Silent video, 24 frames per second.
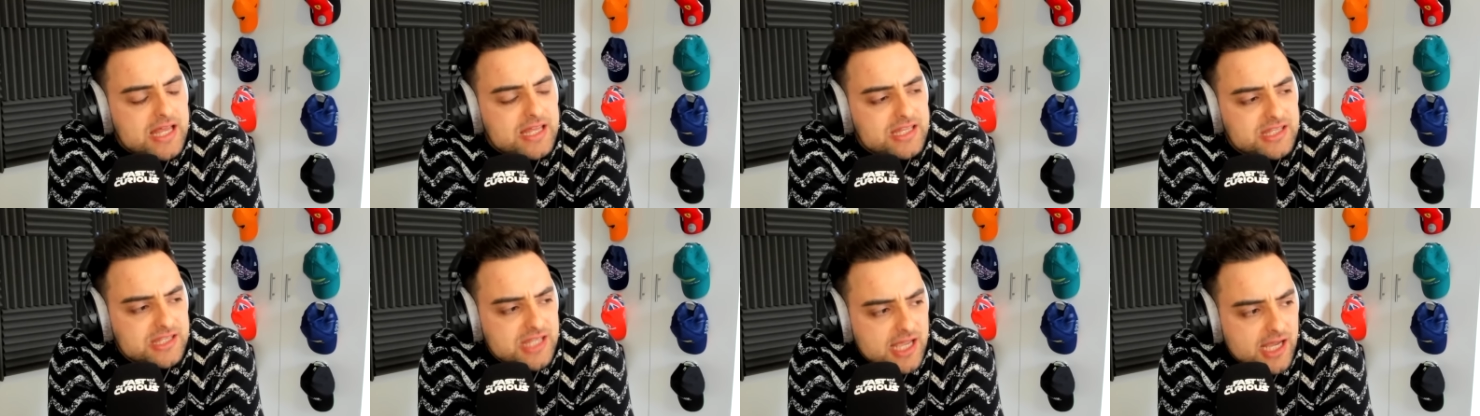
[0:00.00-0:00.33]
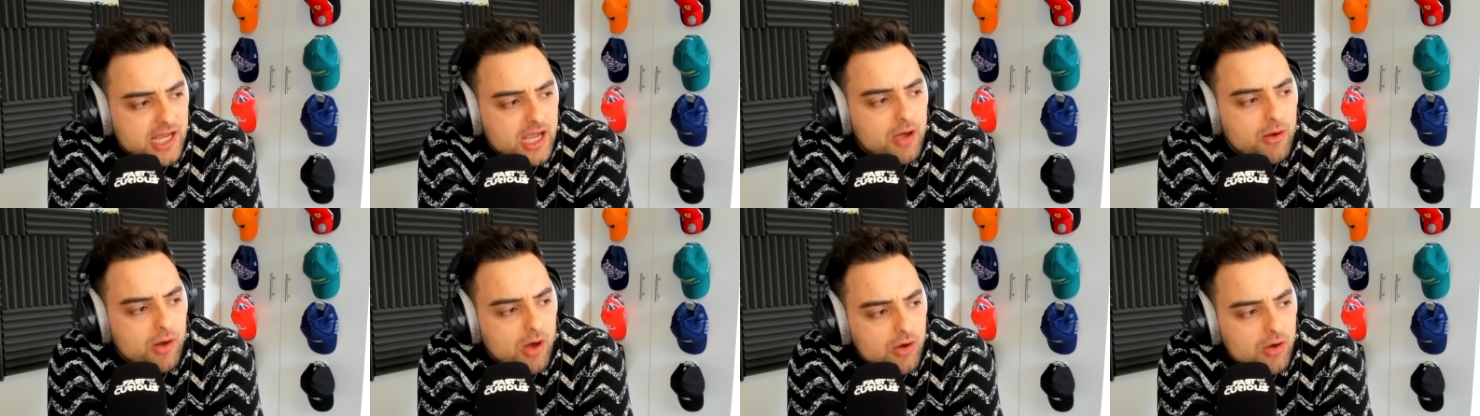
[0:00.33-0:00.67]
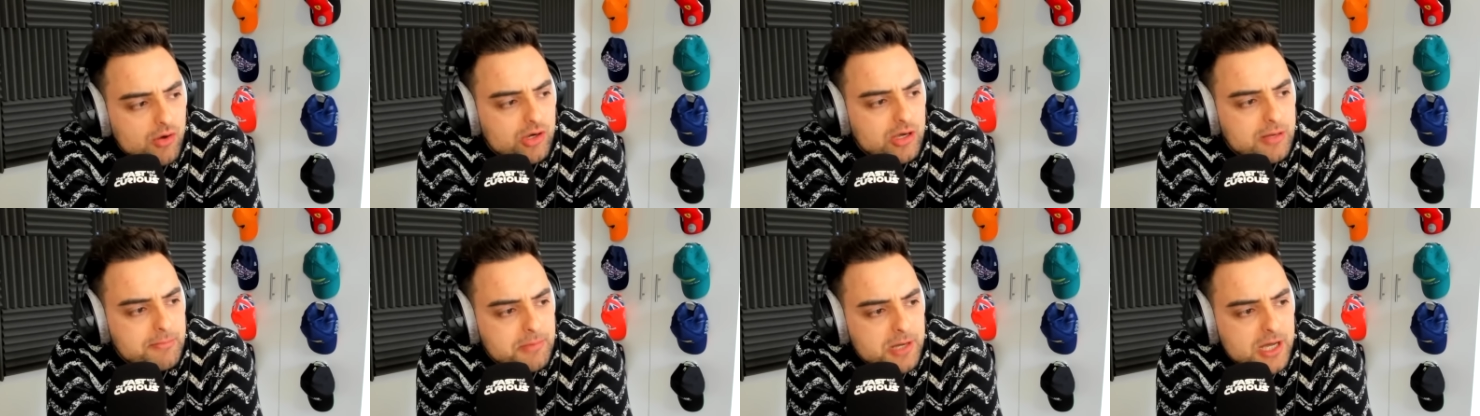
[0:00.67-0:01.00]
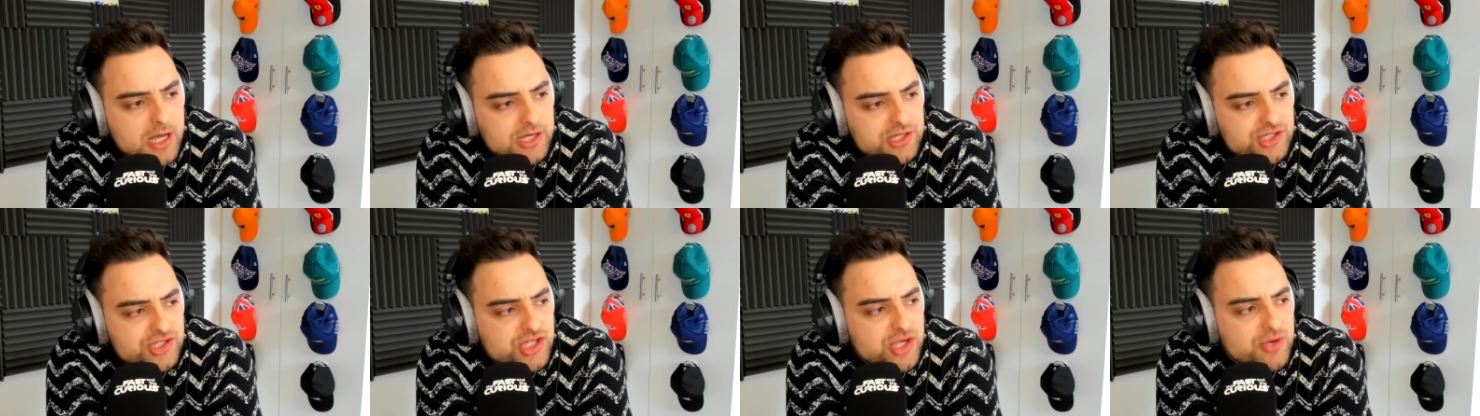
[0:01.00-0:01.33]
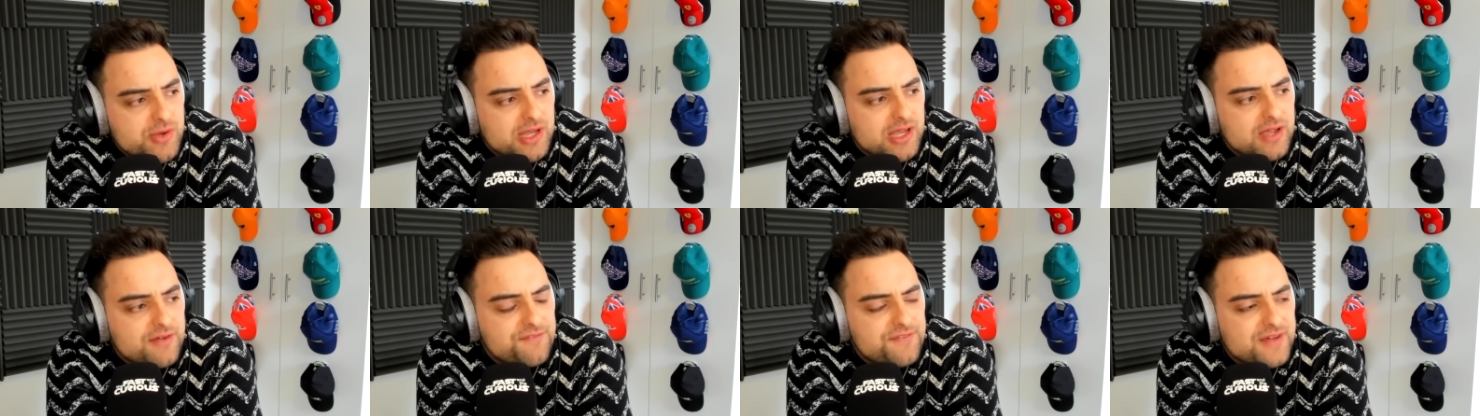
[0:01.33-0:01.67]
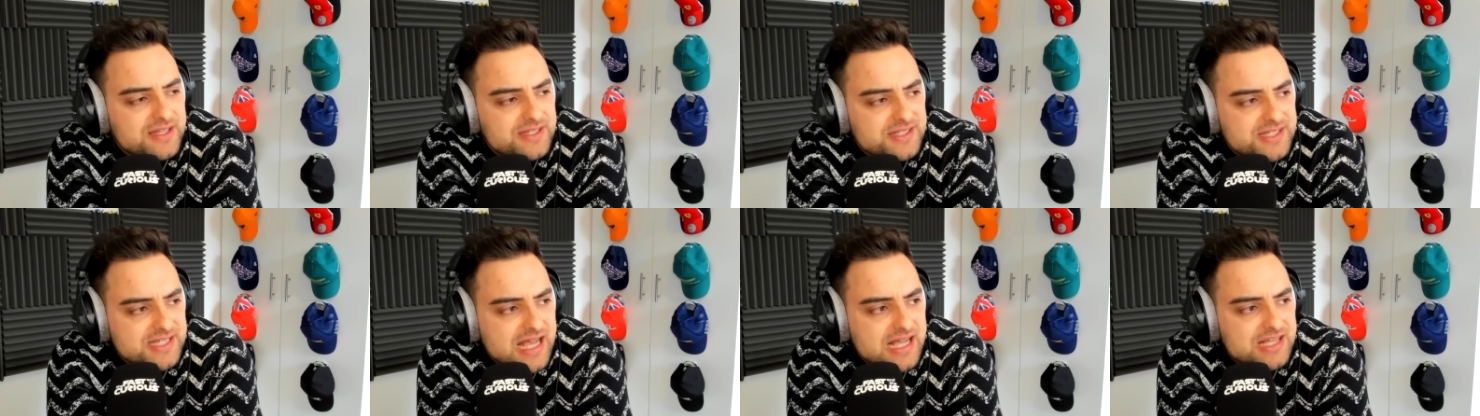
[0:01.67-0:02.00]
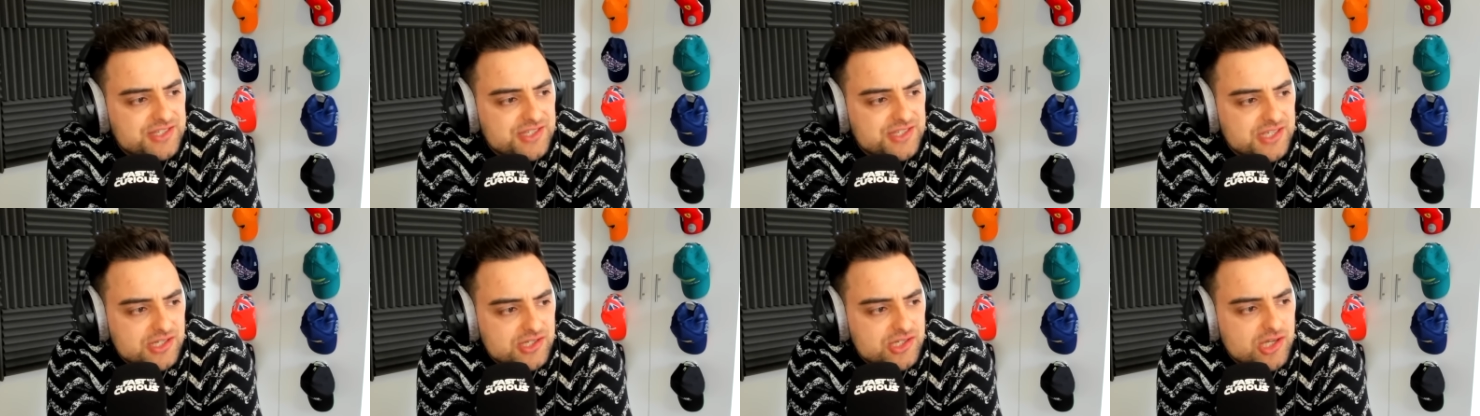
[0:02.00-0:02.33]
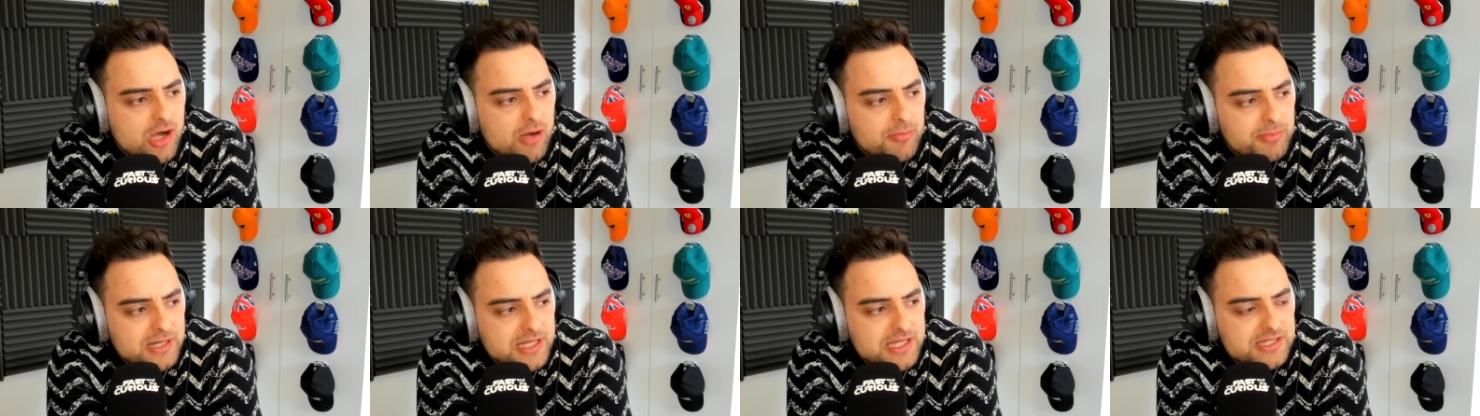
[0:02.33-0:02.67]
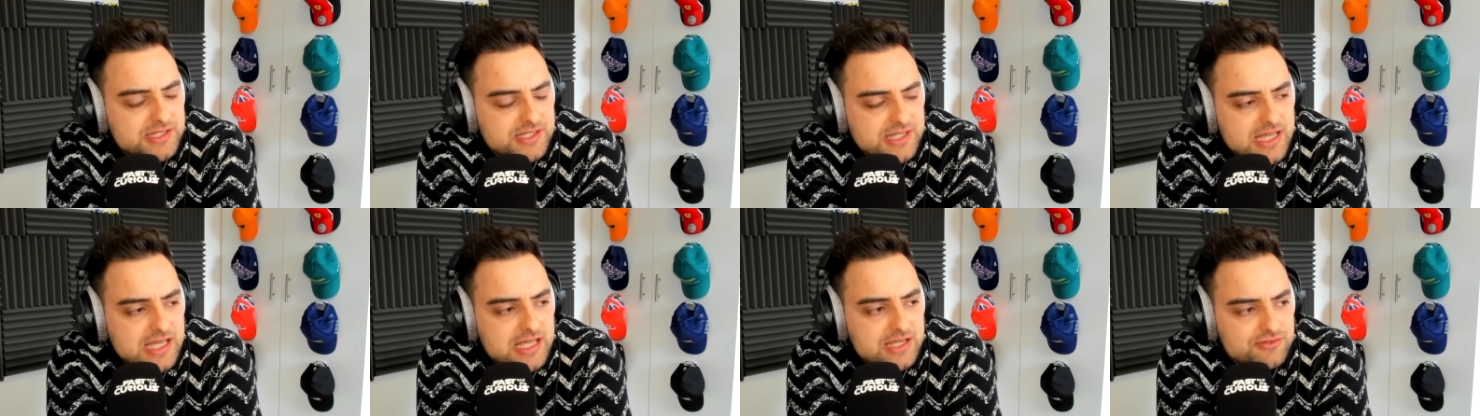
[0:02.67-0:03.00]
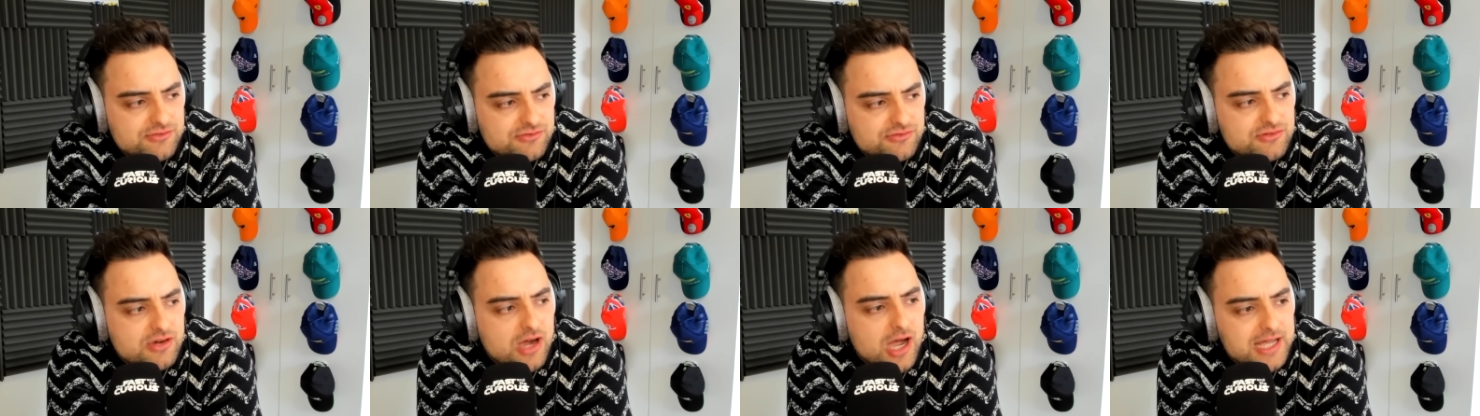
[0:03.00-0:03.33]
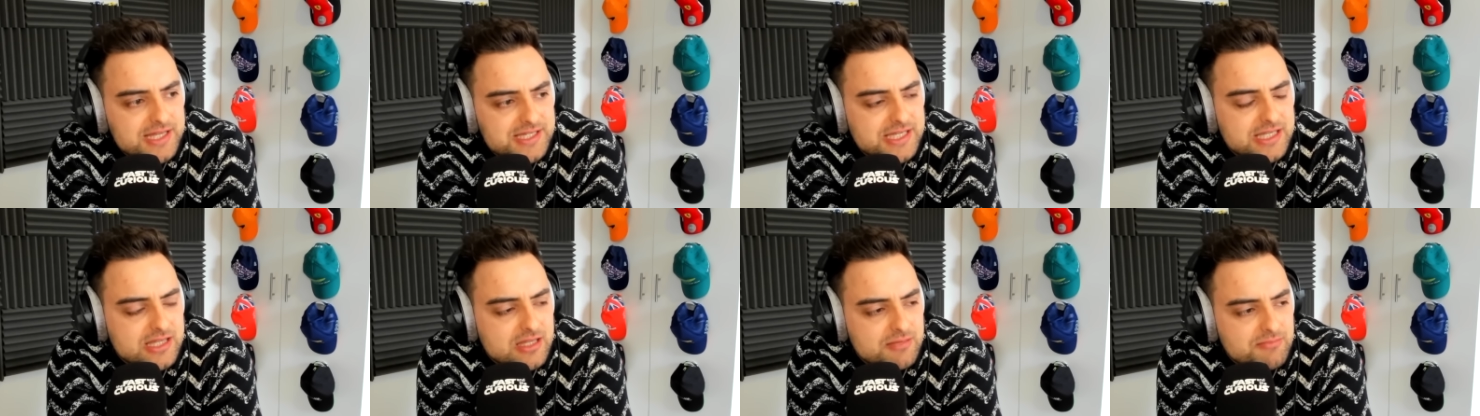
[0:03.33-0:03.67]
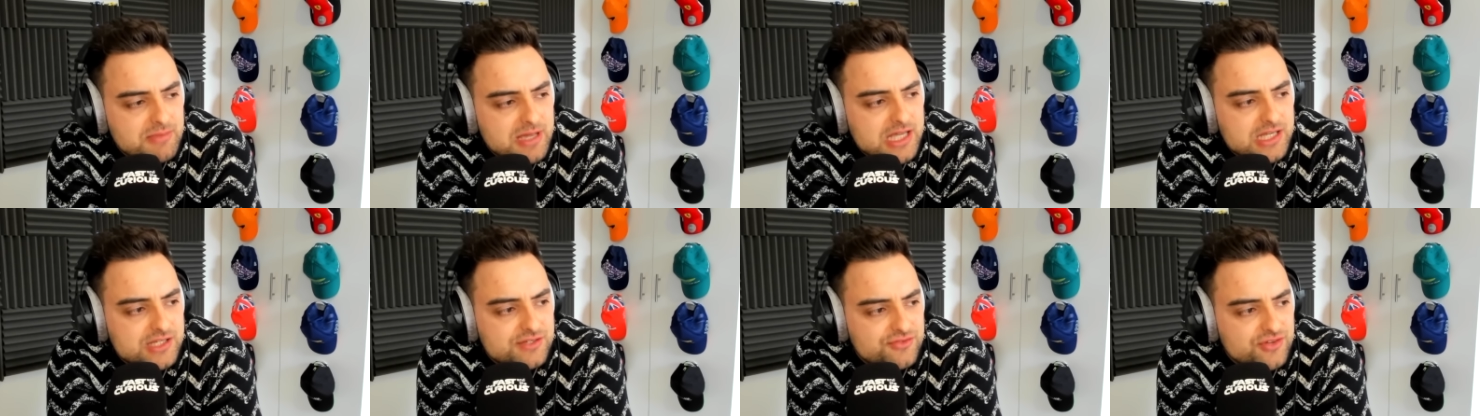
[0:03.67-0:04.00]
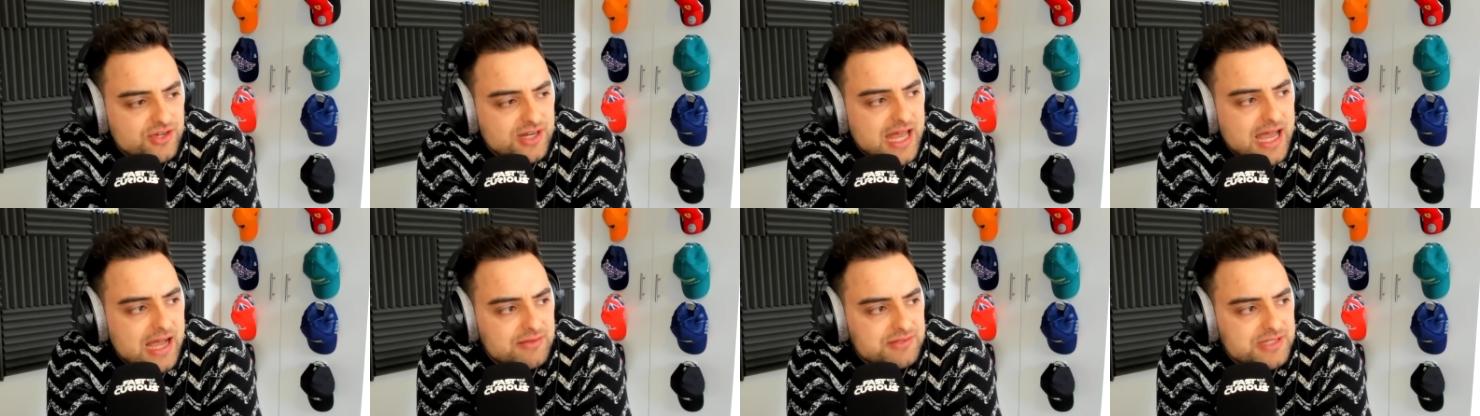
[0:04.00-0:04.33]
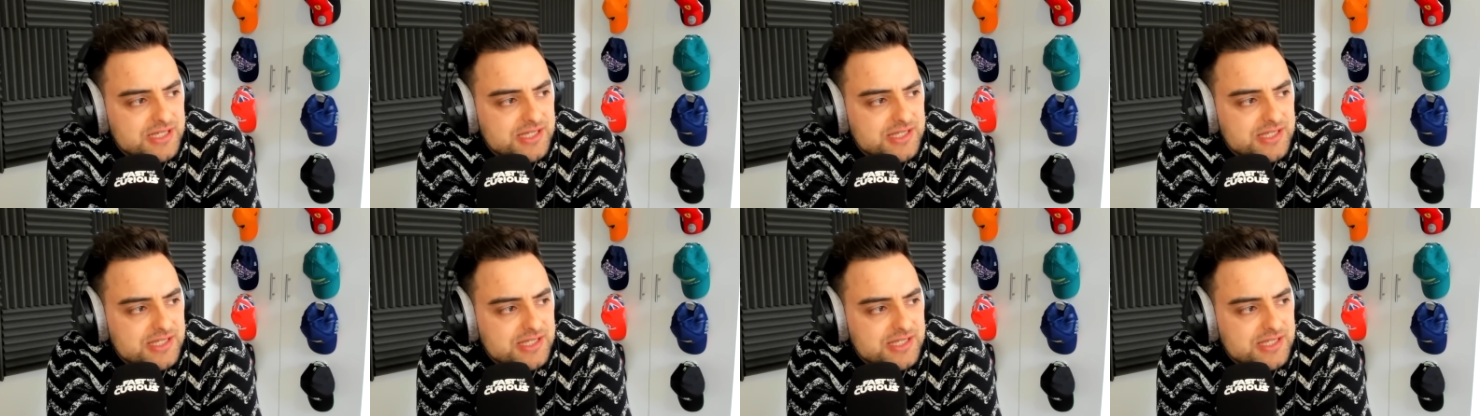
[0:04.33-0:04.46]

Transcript: Nico Hulkenberg's doing a fantastic job, and he's he's right in the mix for an Audi